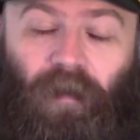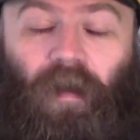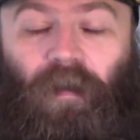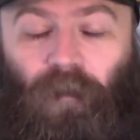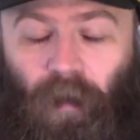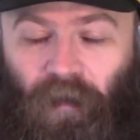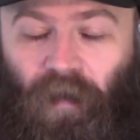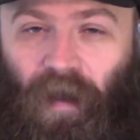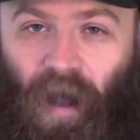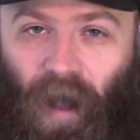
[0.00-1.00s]
So I just want to
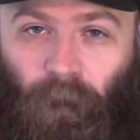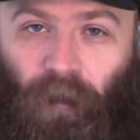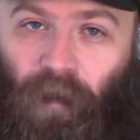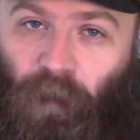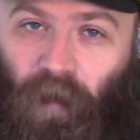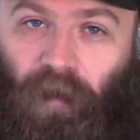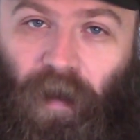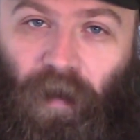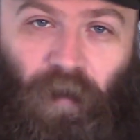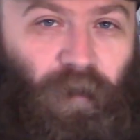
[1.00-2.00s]
say a happy
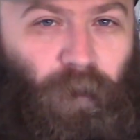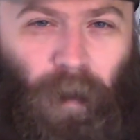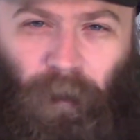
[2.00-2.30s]
birthday to her. She's